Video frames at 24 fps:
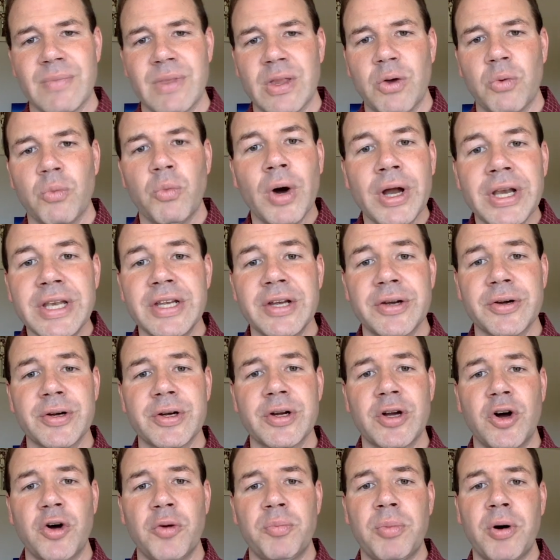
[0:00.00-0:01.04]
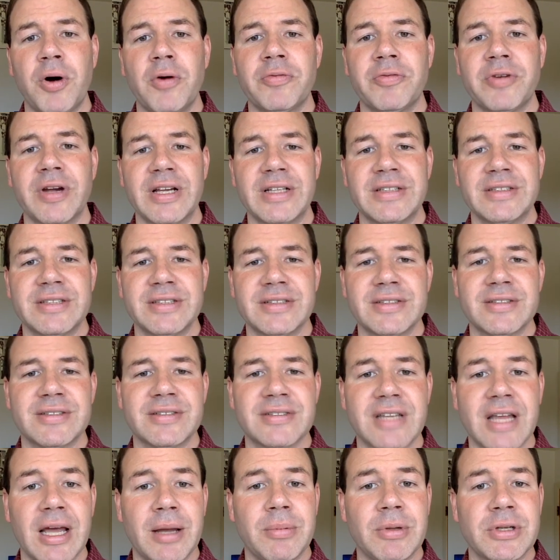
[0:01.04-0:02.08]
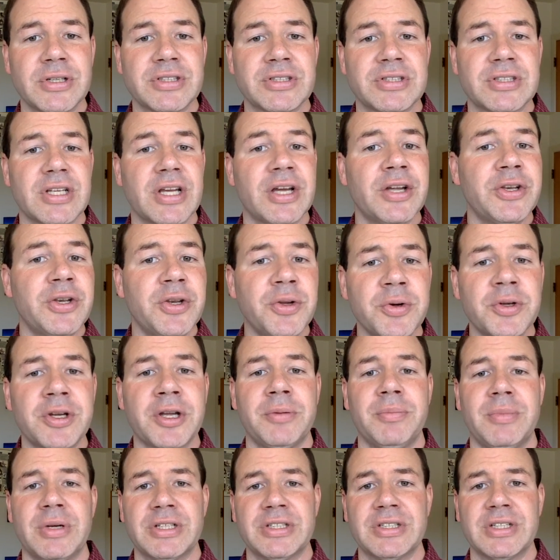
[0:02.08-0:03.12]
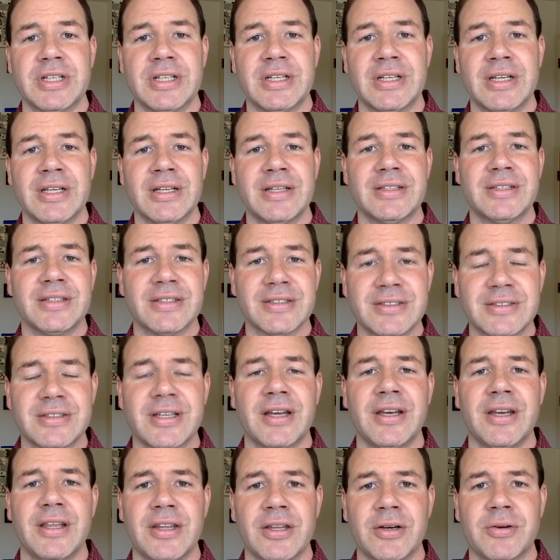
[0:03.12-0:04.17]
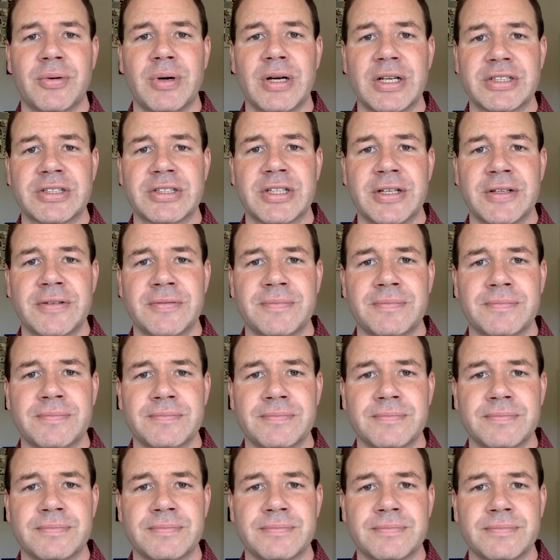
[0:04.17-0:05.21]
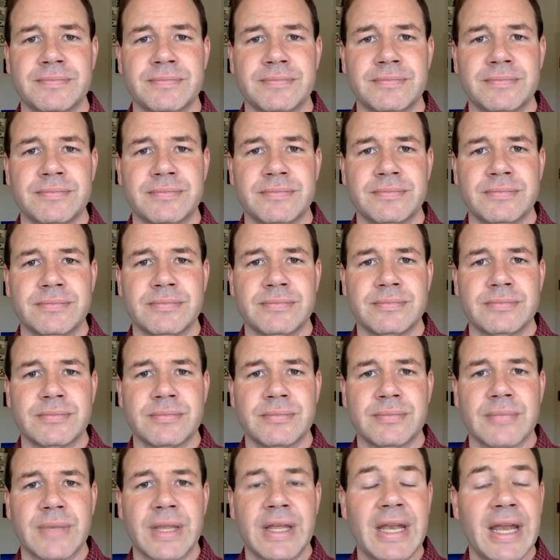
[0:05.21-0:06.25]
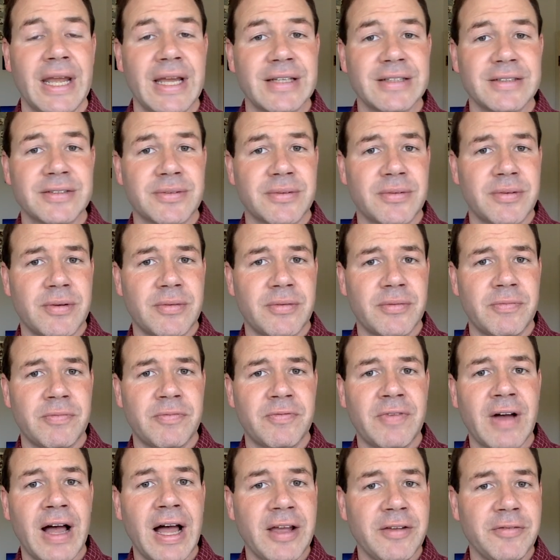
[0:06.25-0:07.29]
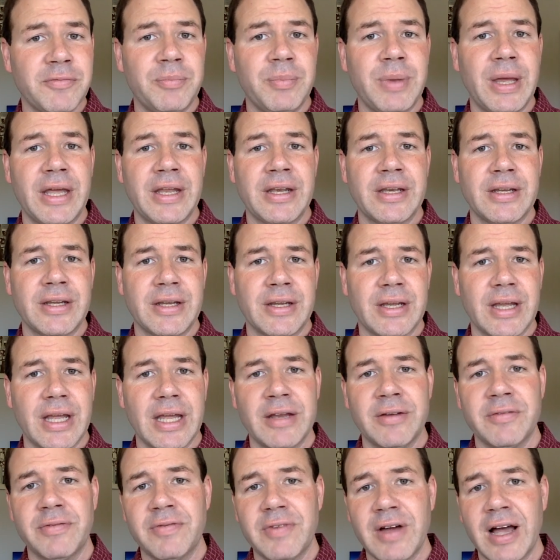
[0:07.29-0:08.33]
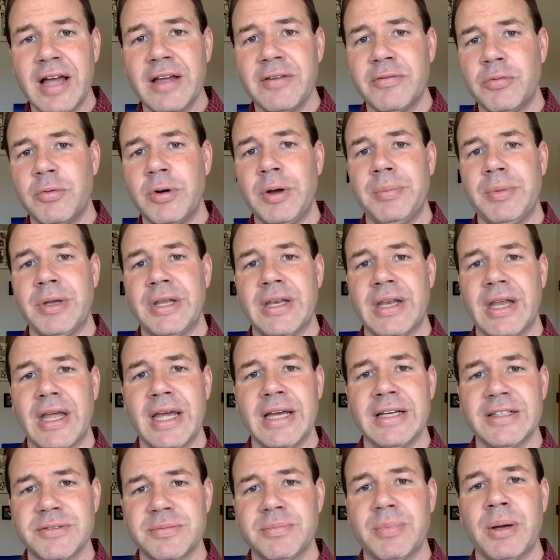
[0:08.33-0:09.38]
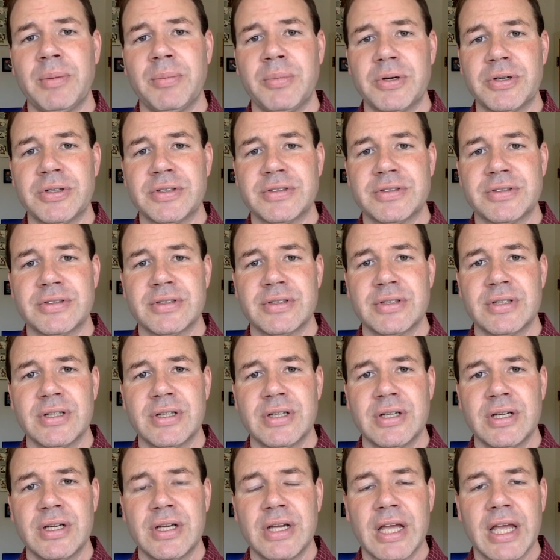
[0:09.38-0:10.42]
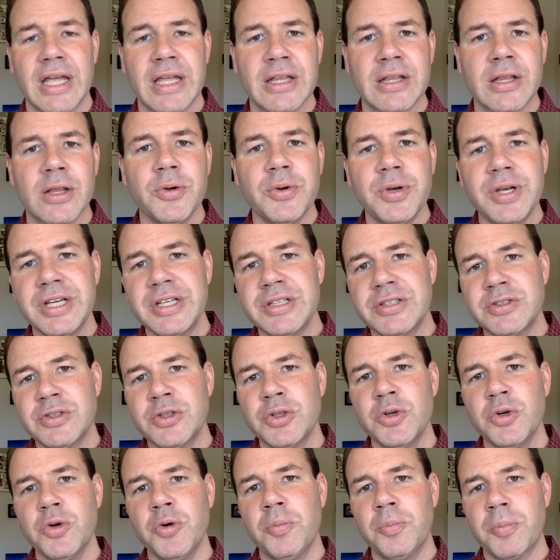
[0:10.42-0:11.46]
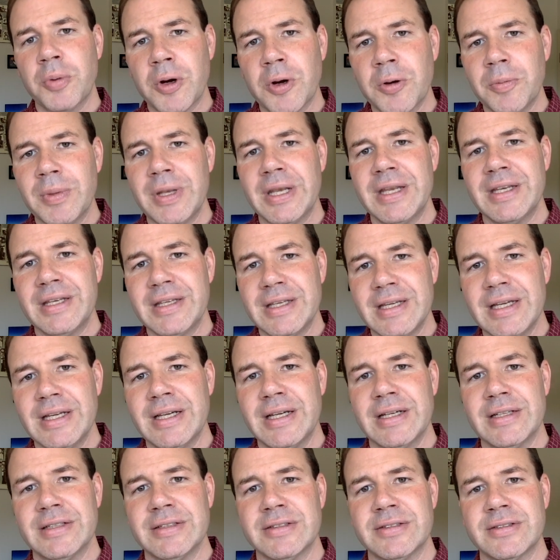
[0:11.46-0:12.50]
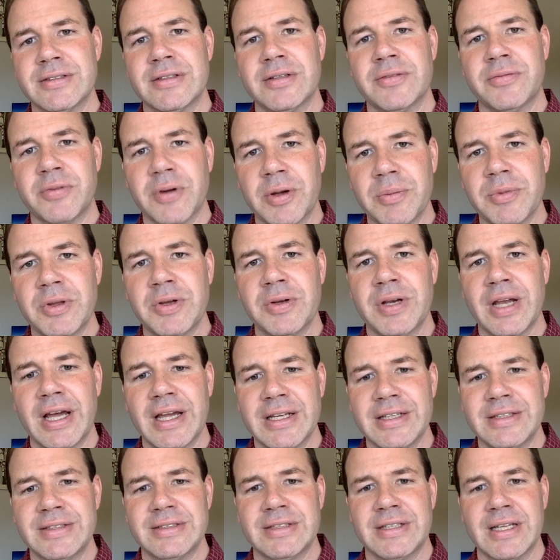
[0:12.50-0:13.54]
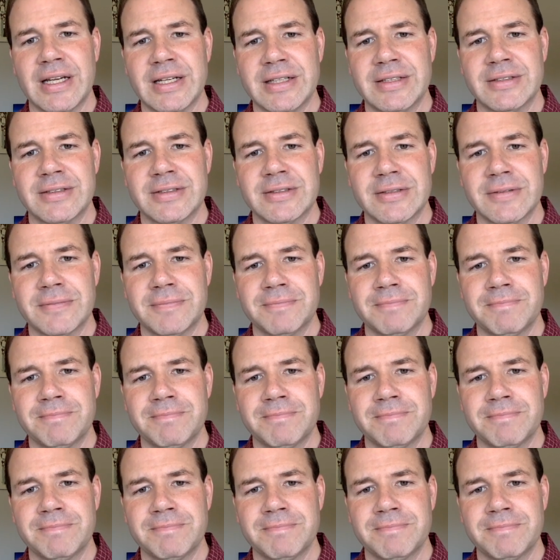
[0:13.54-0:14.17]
1 year ago, Pope Francis established a new commission to study the question. It has 5 men and 5 women as members, including 2 permanent deacons from the United States.